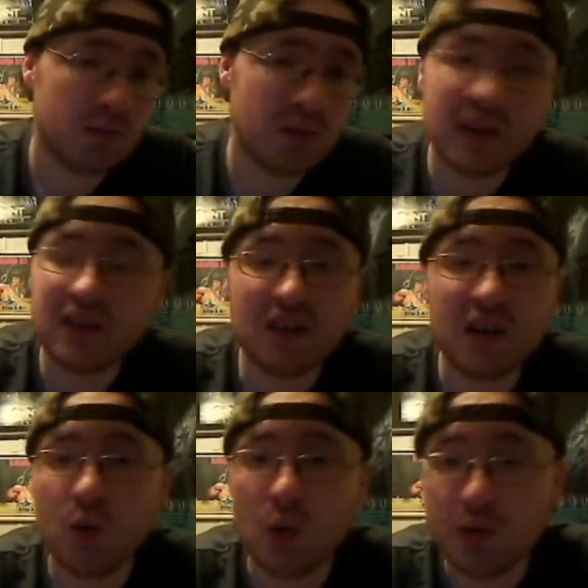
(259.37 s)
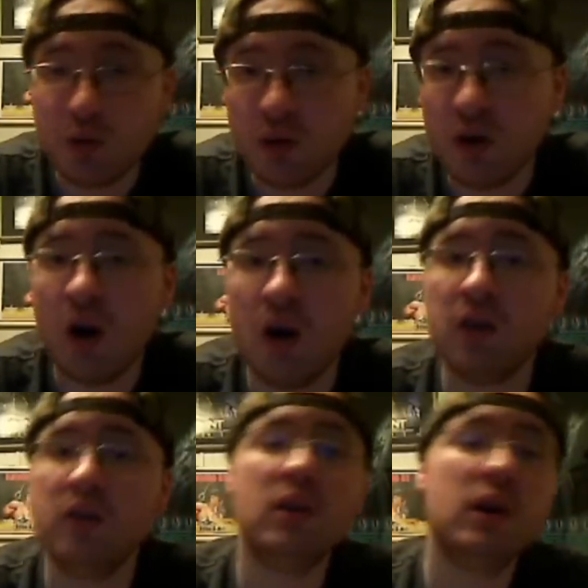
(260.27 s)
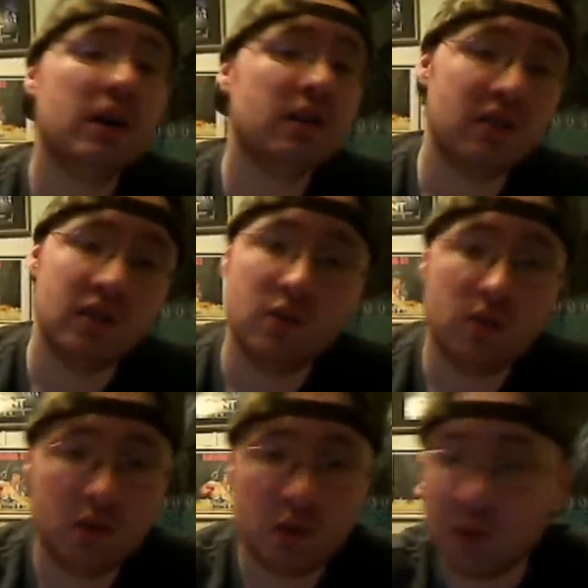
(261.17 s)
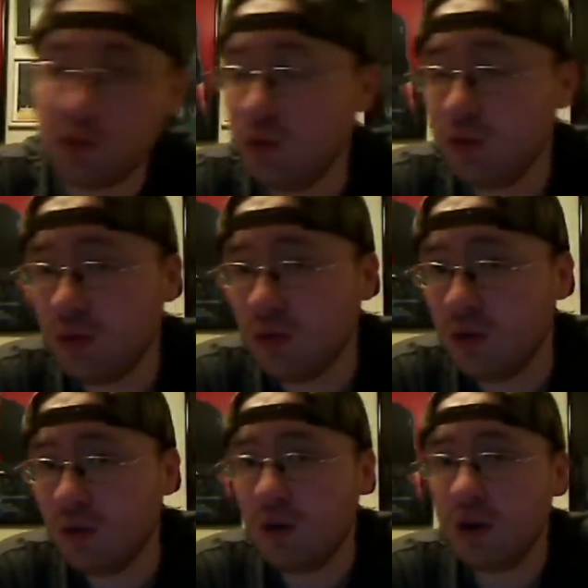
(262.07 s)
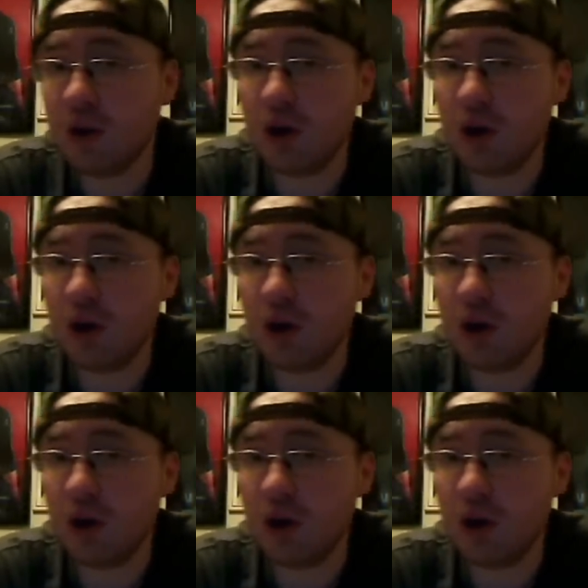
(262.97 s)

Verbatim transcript: be nice to hear what was going on. Did the producer